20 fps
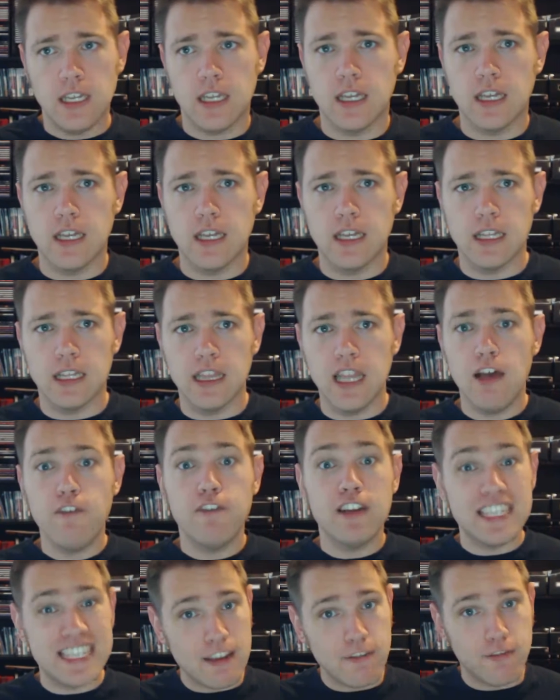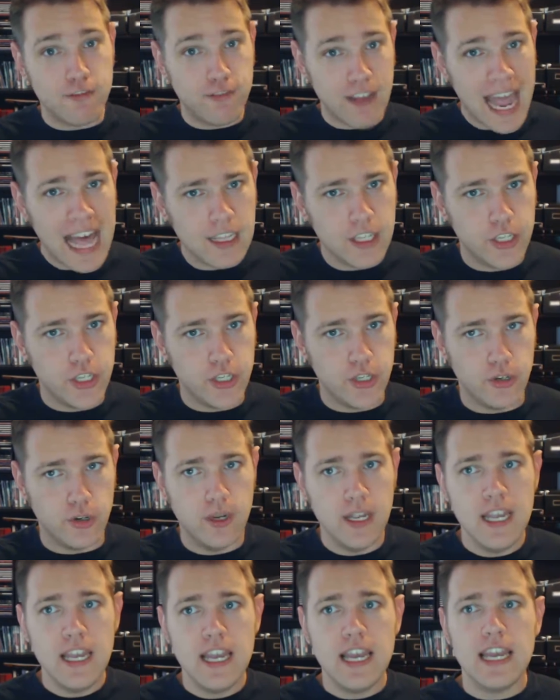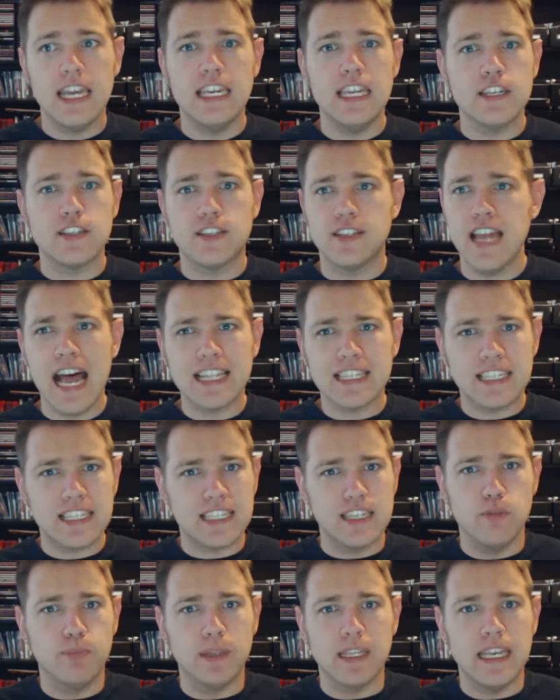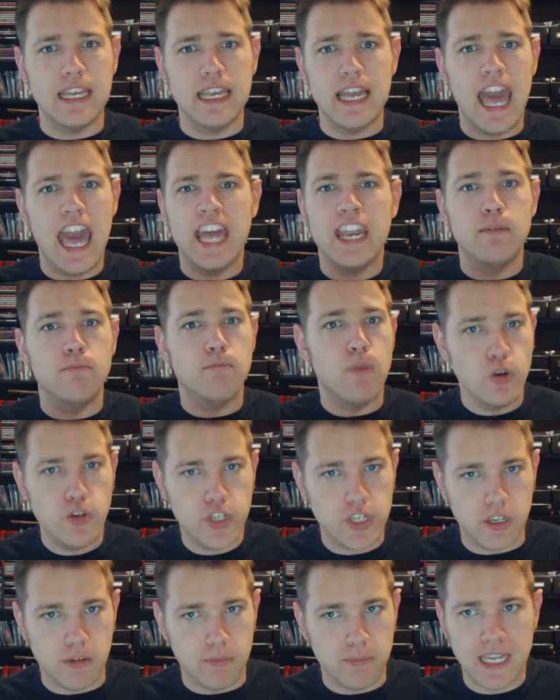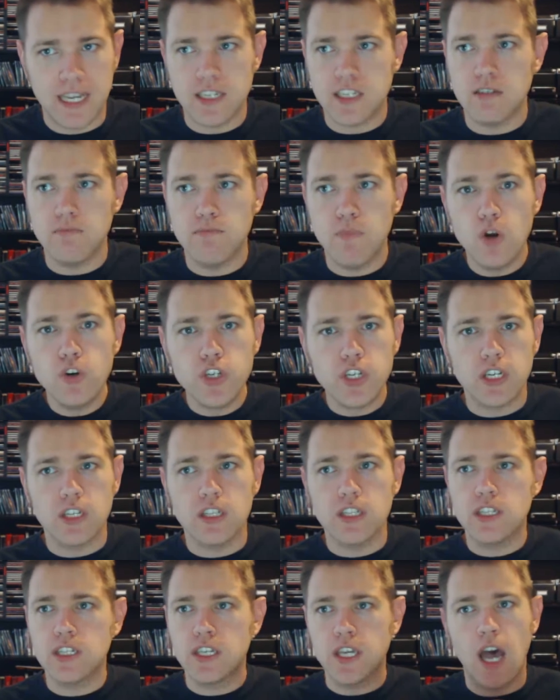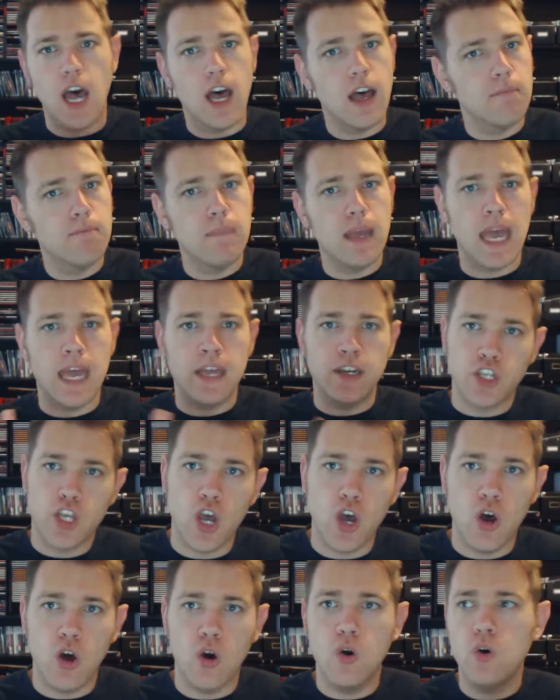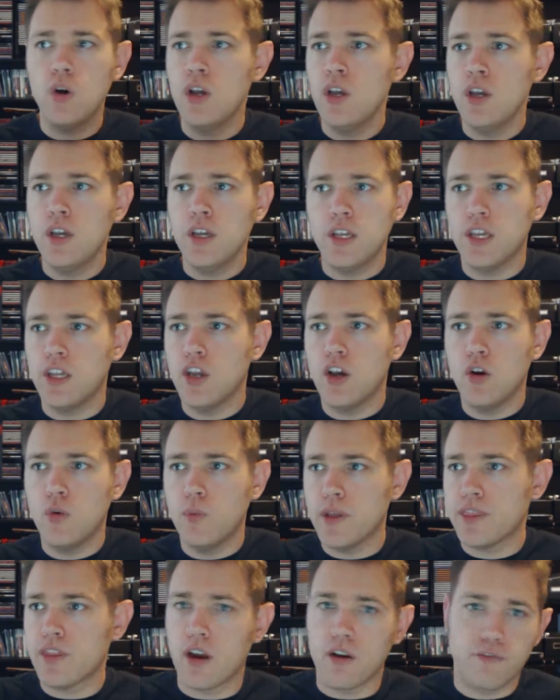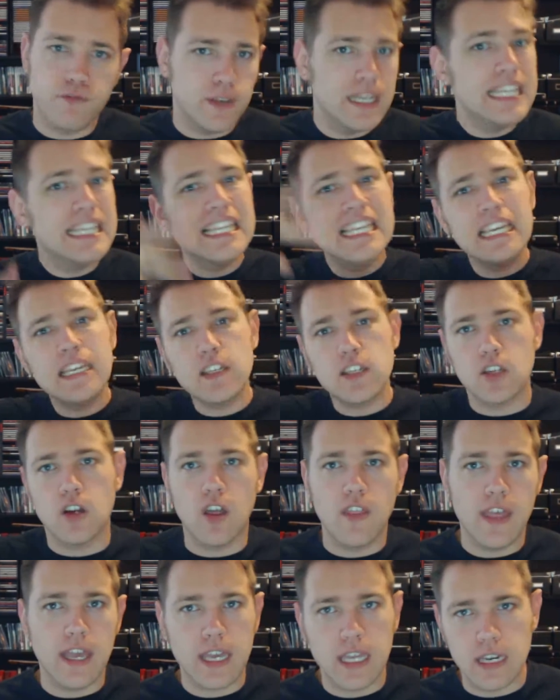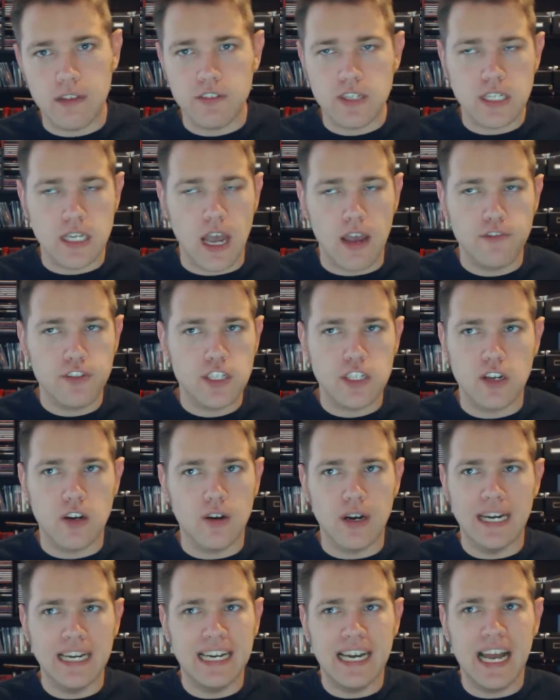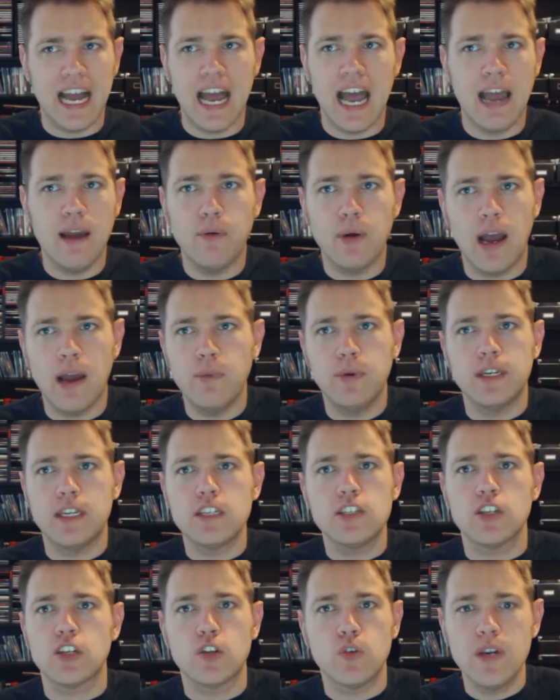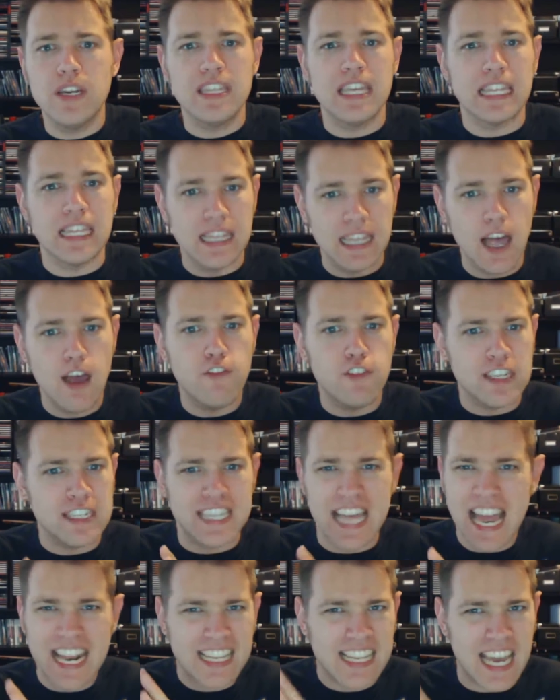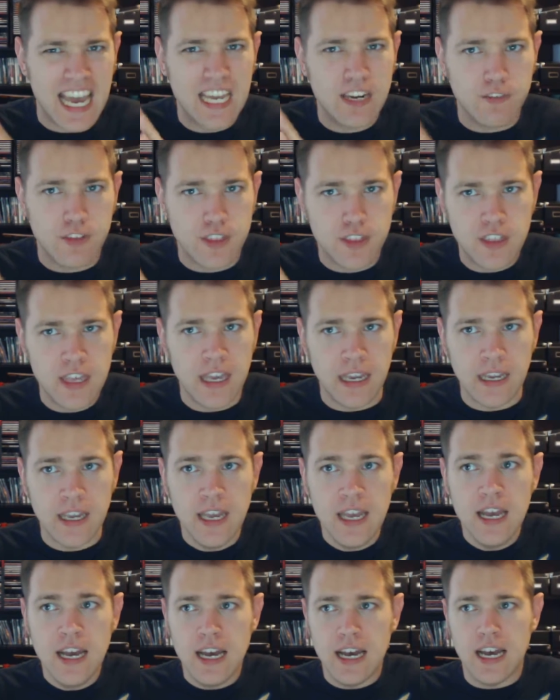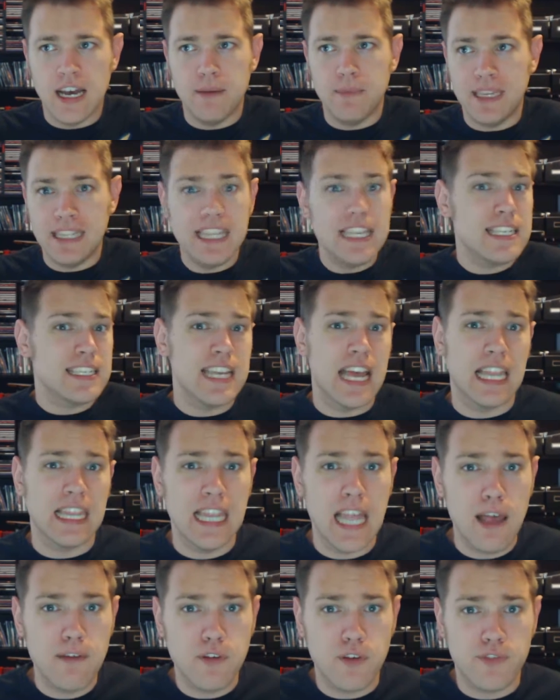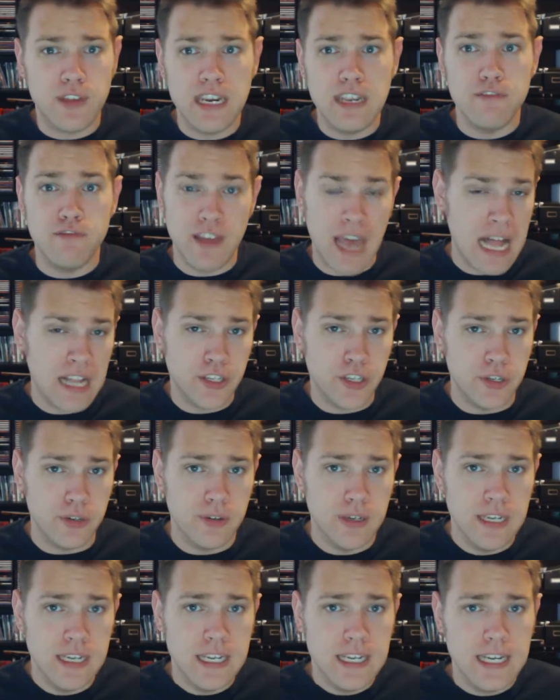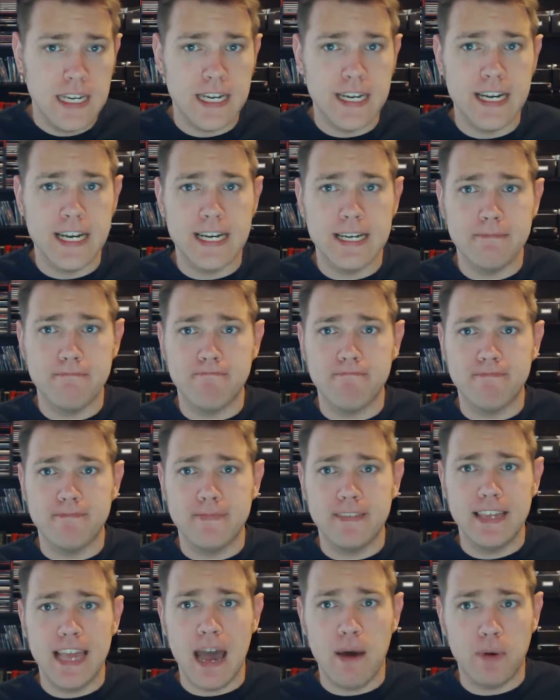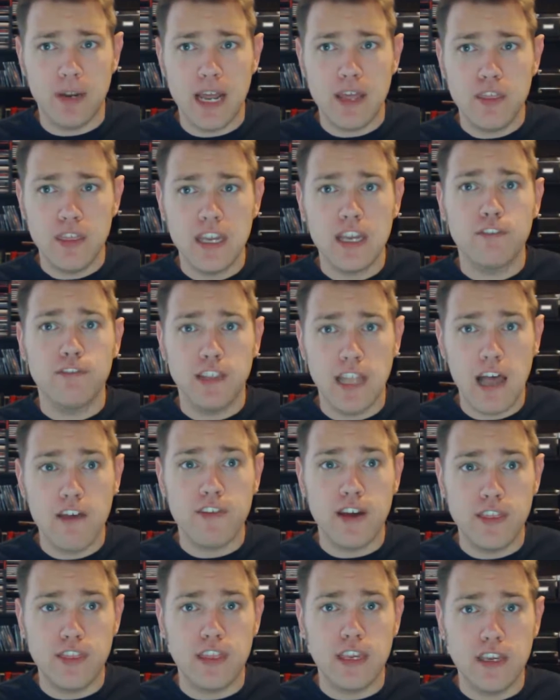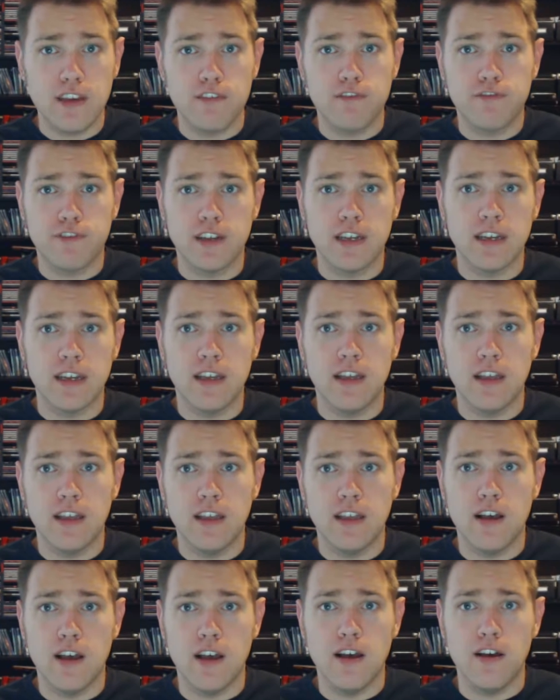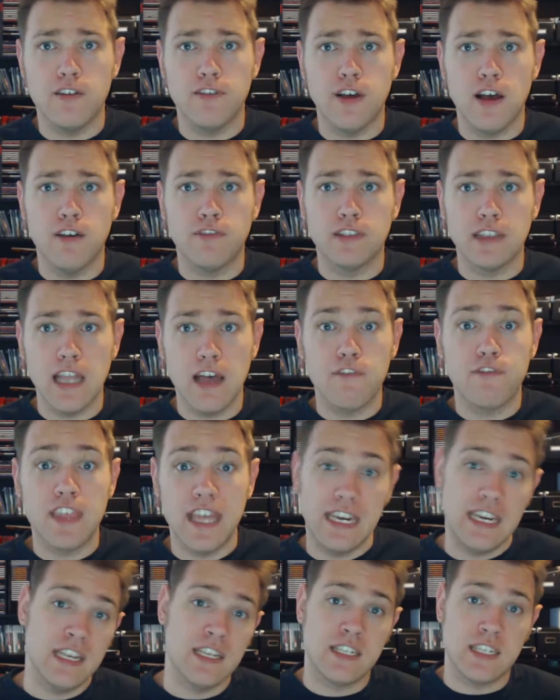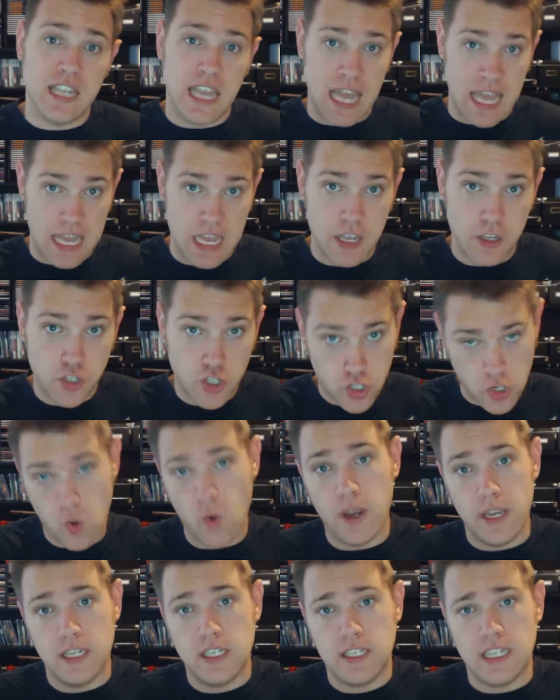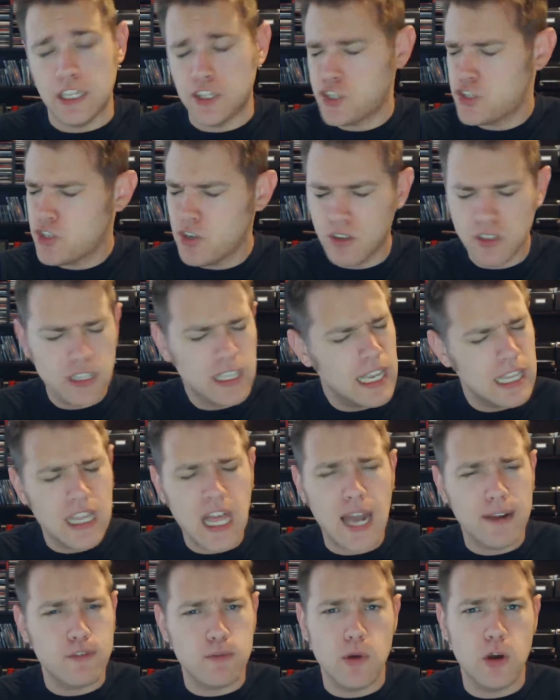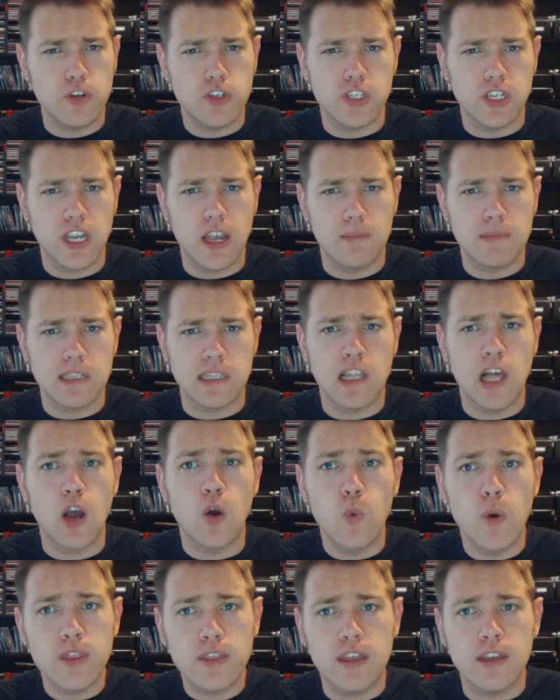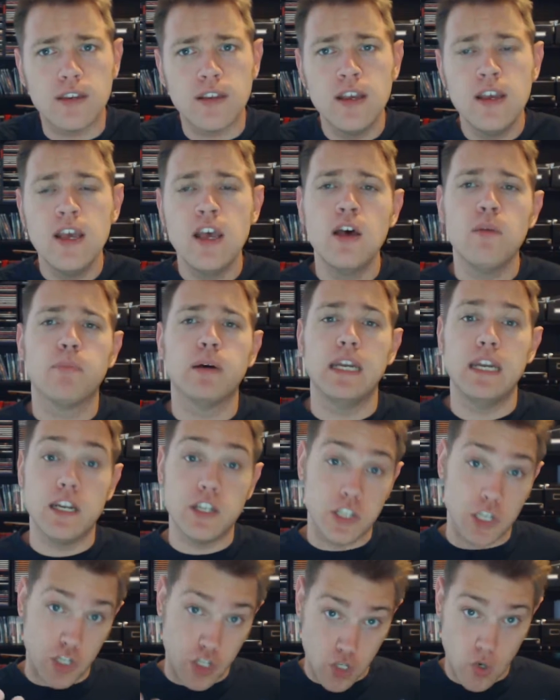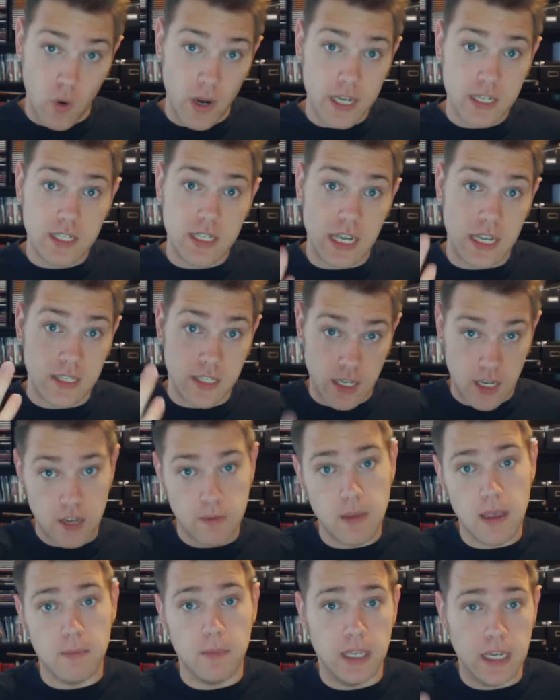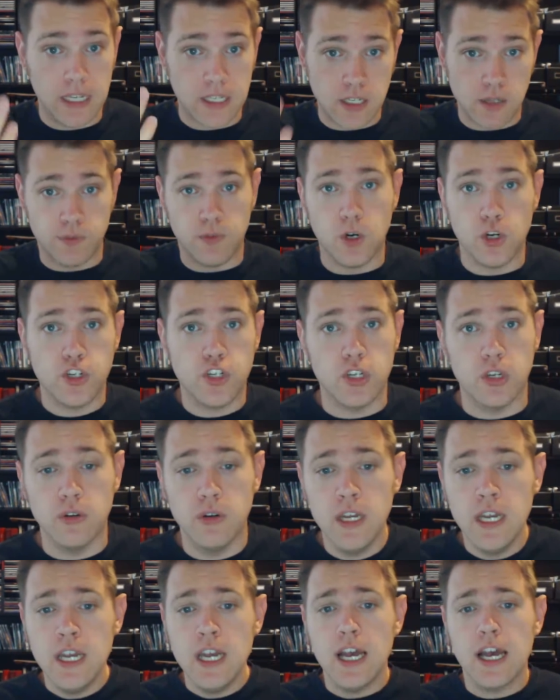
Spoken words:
Love is a value. It is not simply an emotion, because emotions come and go, you know, with our feelings and all that kind of stuff. So I would disagree that love is that kind of a thing, at least not love of any value. Yeah, when I think of love, I think of love that is a choice, that certainly a lot of emotion comes along with it, but it is a choice, it's a commitment, it's a virtue.